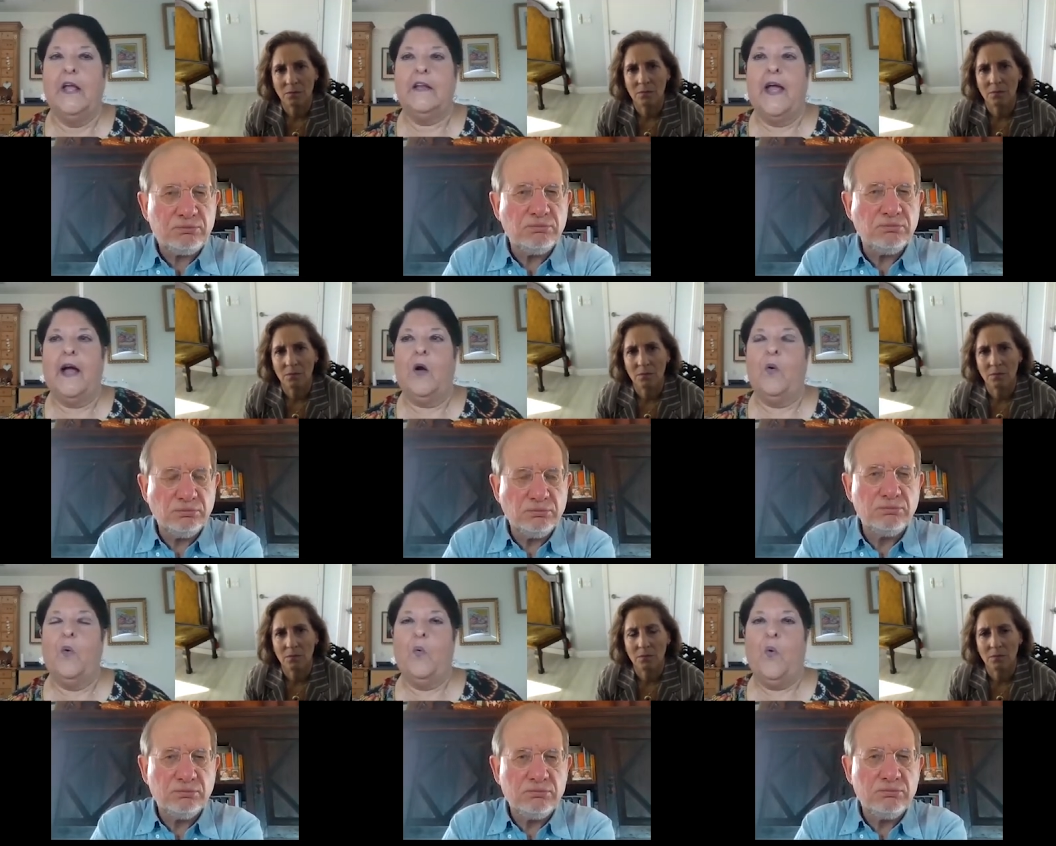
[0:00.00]

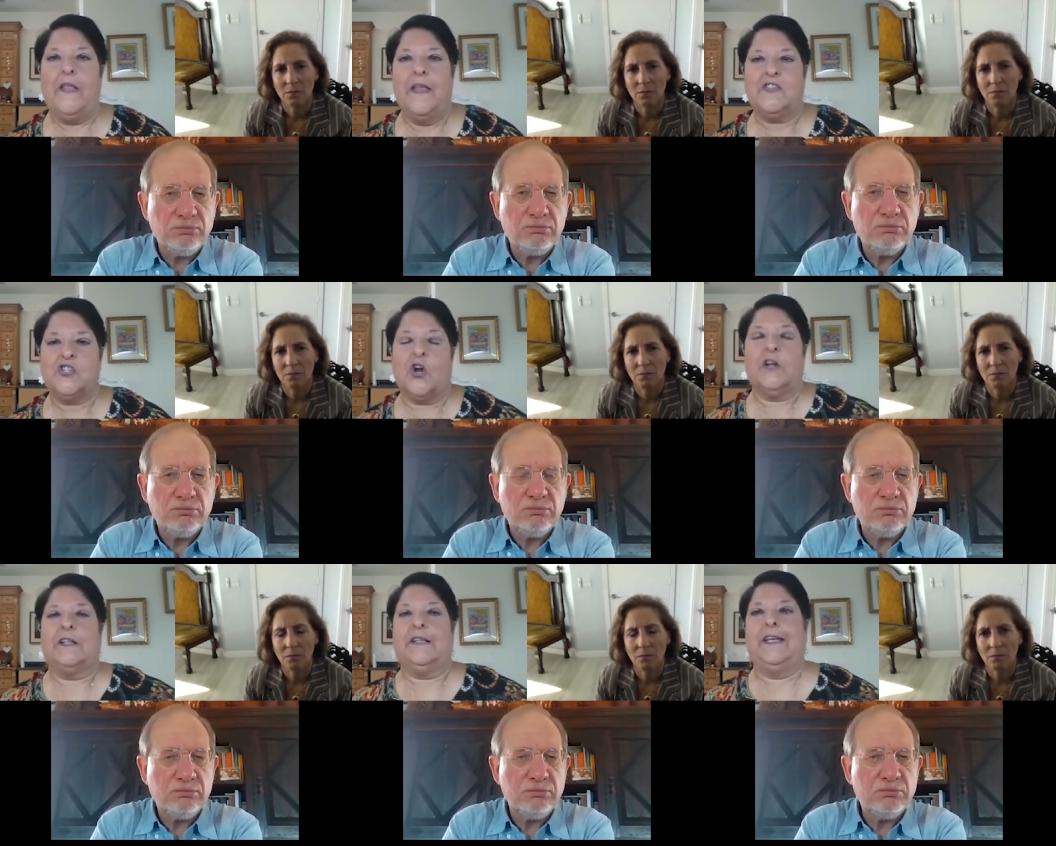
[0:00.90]
Speaker 1: Now, when they
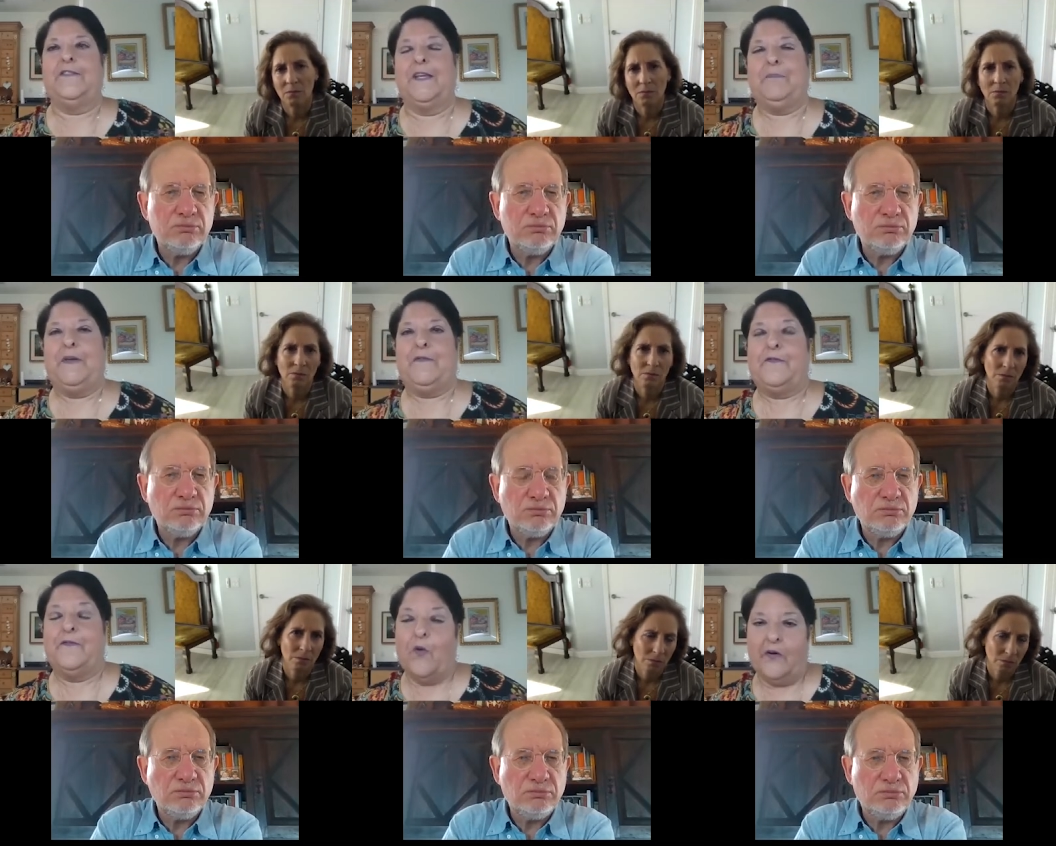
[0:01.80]
started leaving
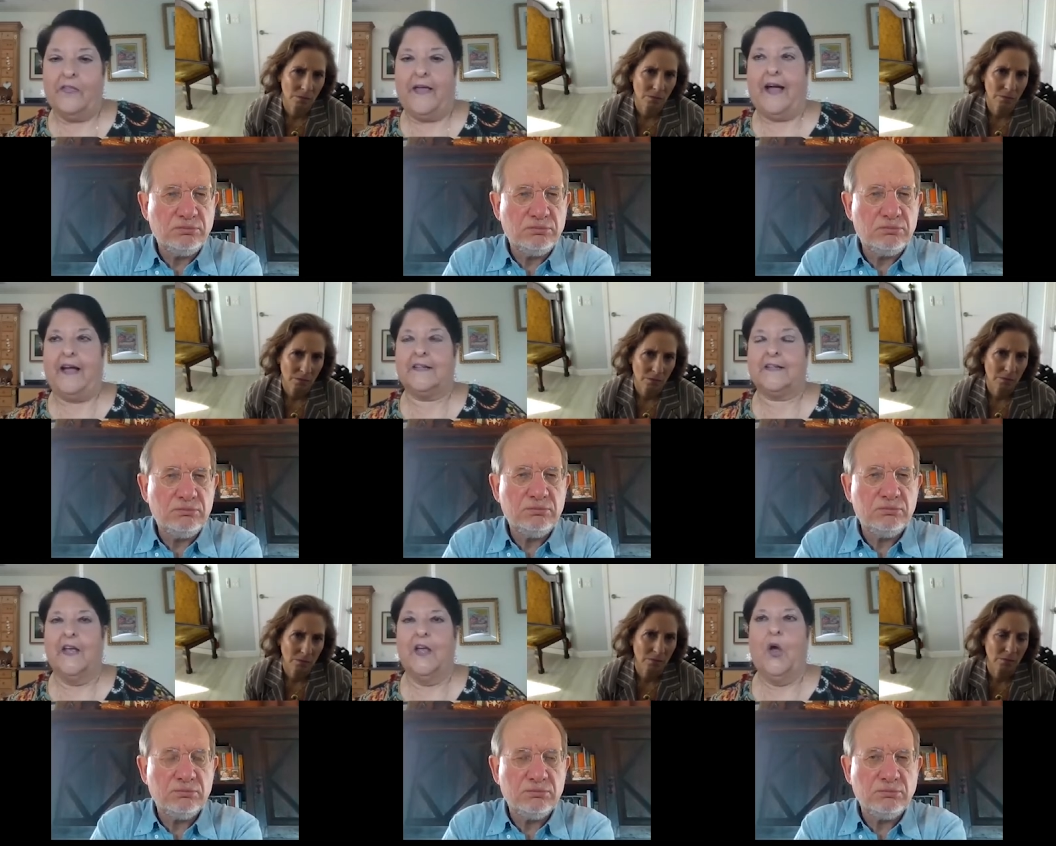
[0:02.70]
before that,
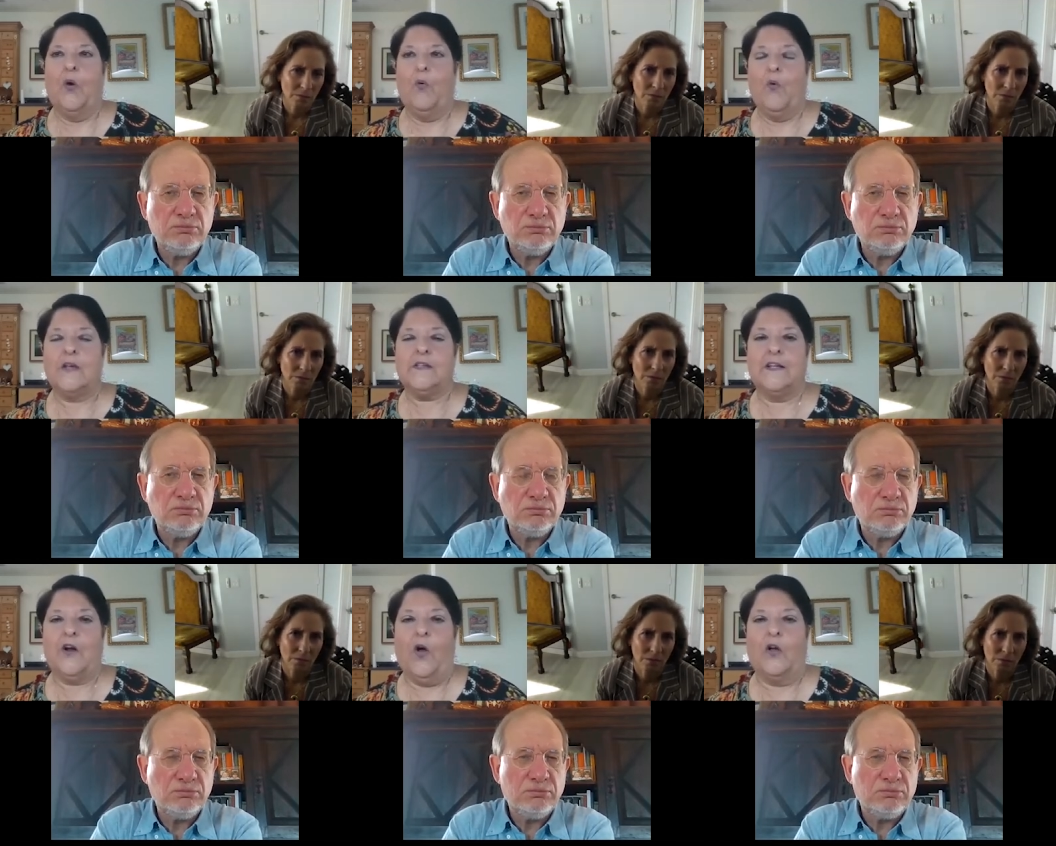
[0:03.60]
was
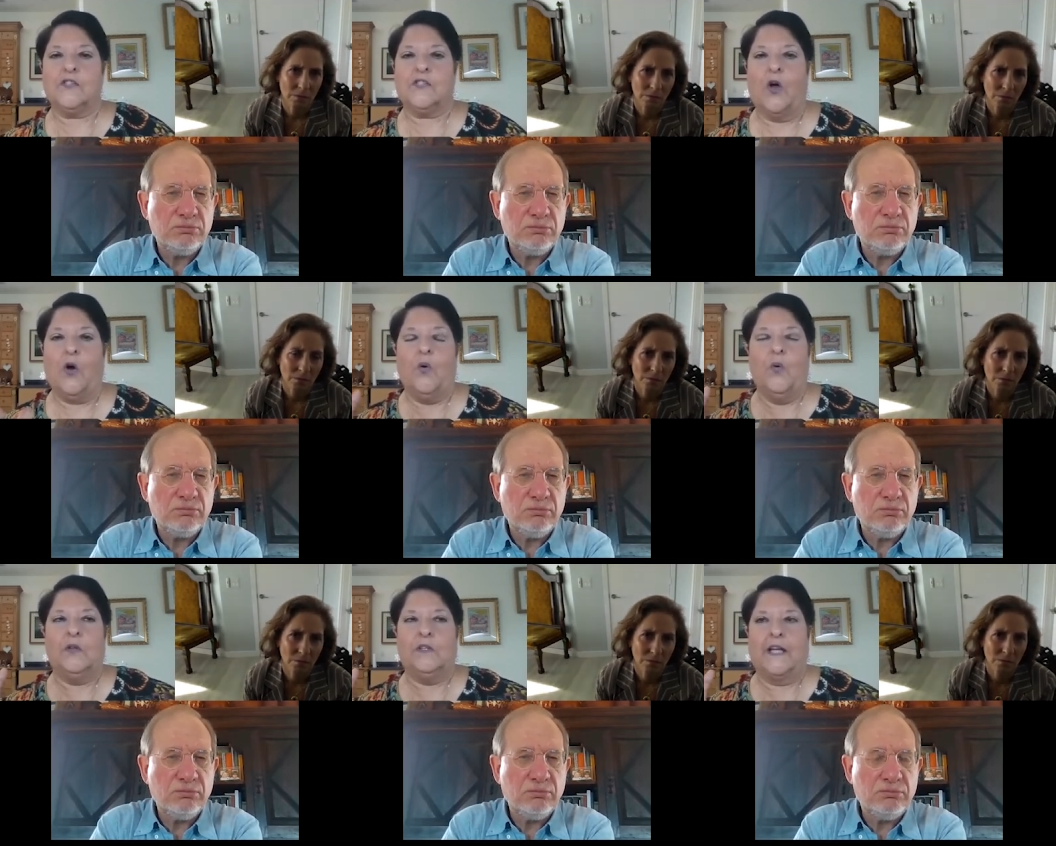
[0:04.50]
it
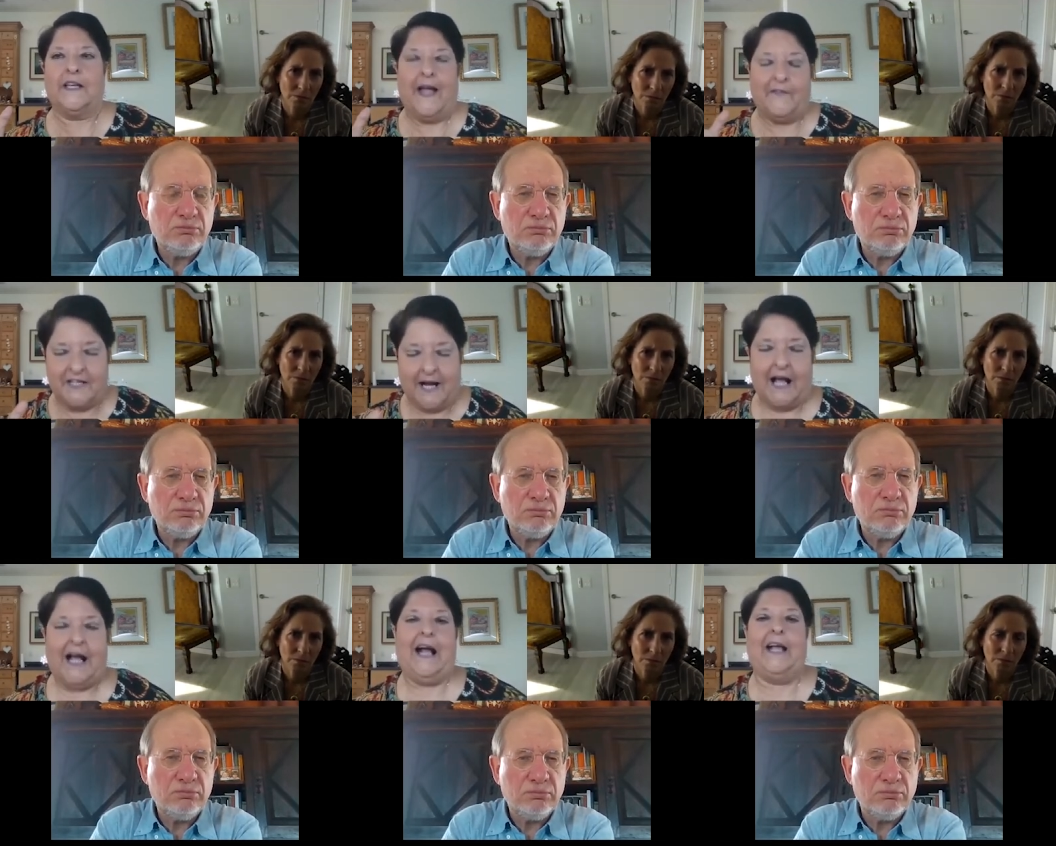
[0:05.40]
also like having to
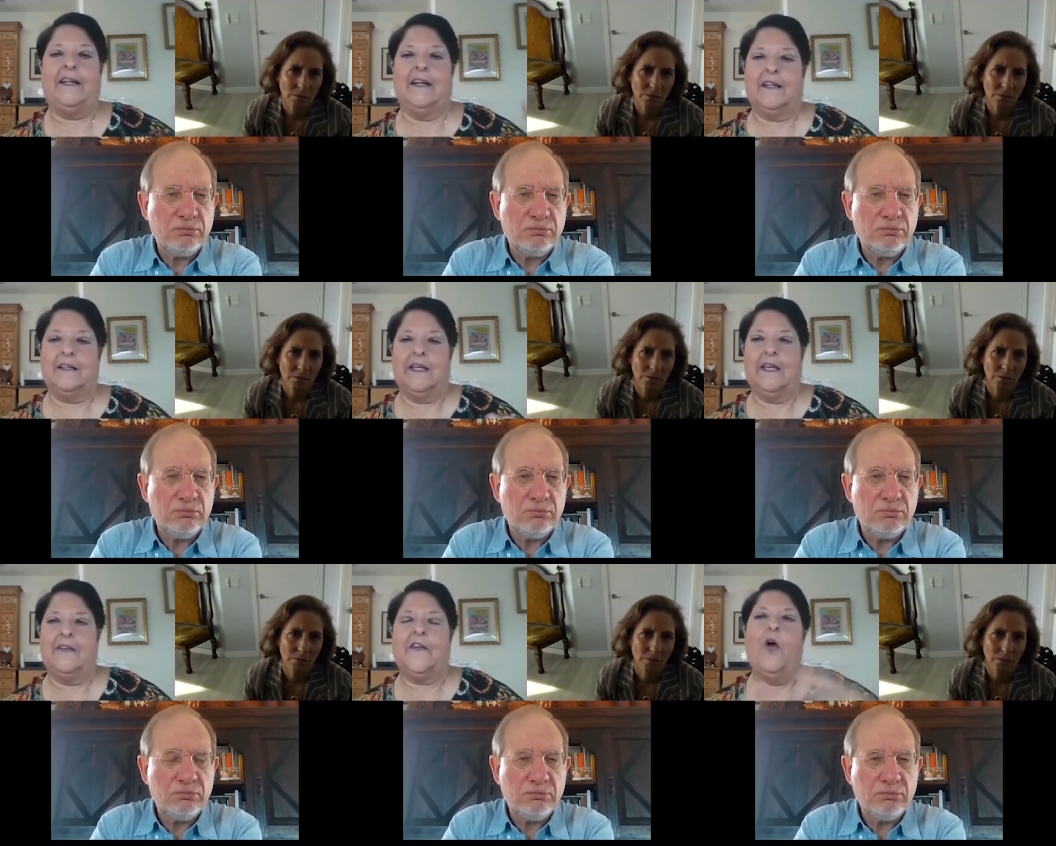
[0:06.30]
hide and leave,